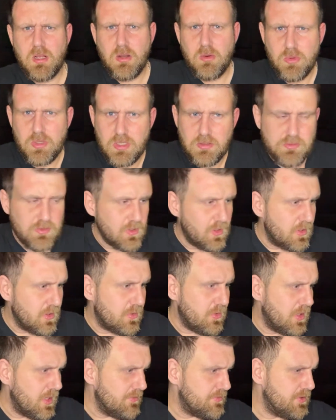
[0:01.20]
we've got
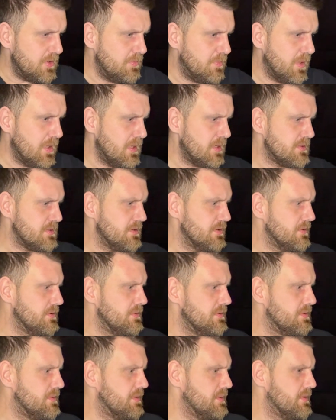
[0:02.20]
quite a few
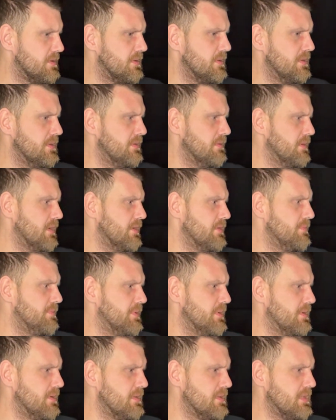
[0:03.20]
parcels to
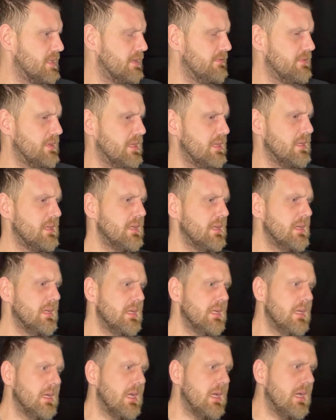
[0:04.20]
open this evening.
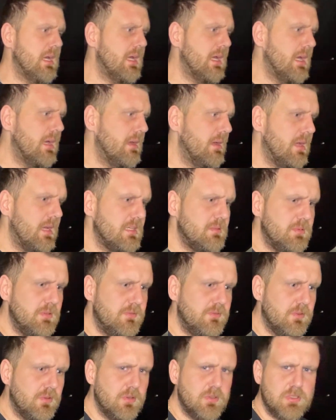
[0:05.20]
As
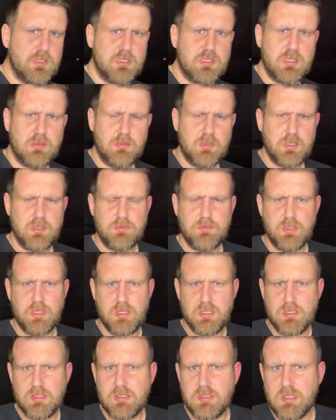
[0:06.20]
before, just some of the
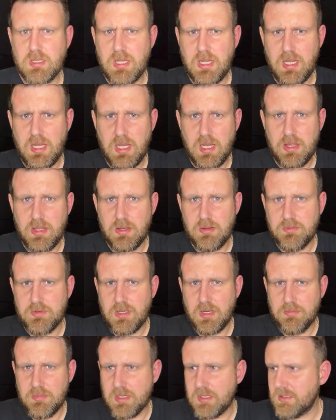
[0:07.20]
figures that have
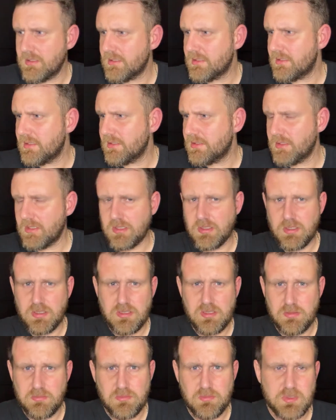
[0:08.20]
come in, just to show you
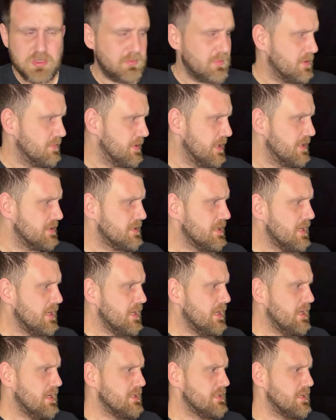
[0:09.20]
some of the bits.
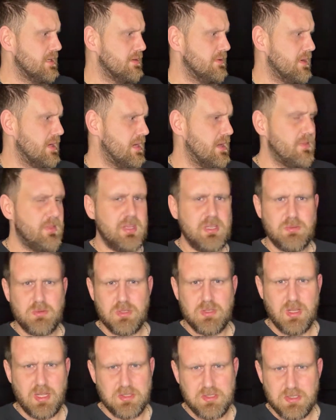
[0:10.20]
So these would
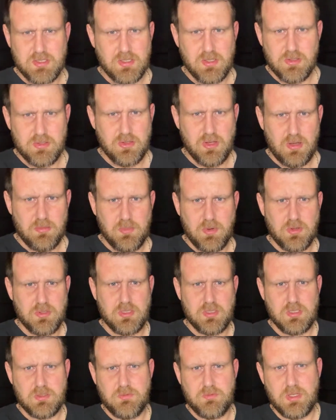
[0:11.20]
like just not
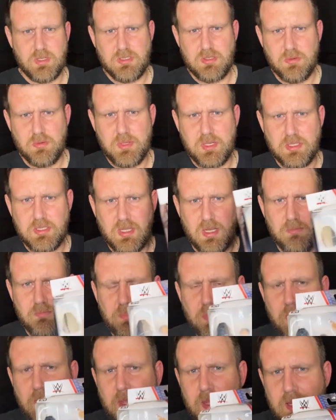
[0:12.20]
unboxing, just figures that were picked up.
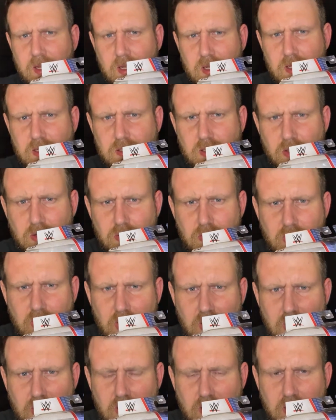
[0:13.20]
So
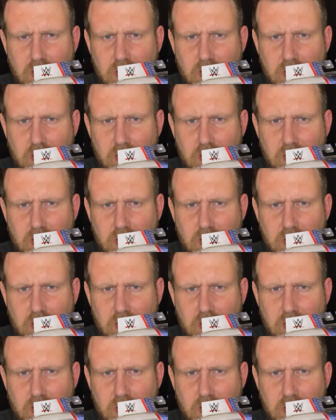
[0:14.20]
the